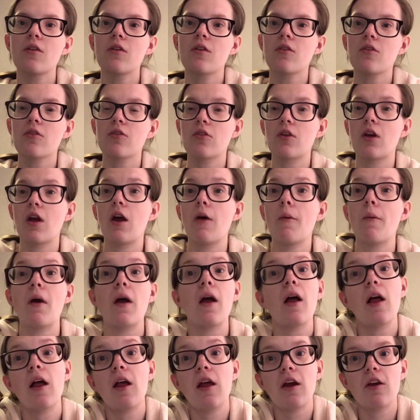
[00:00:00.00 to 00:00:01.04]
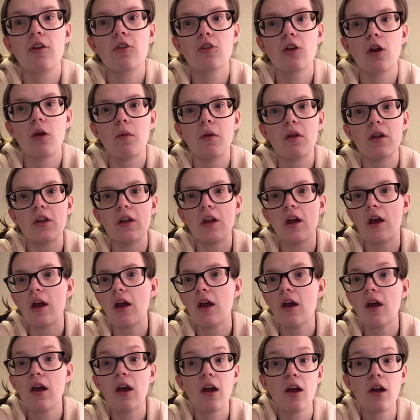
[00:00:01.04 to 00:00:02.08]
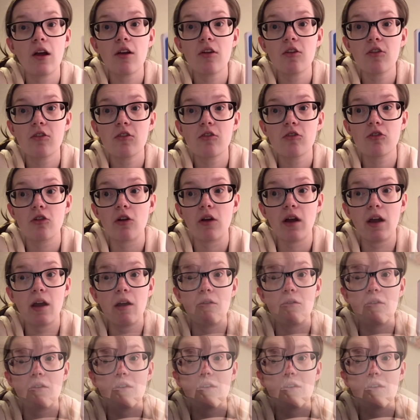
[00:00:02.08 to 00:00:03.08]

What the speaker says: So let's go and try it out.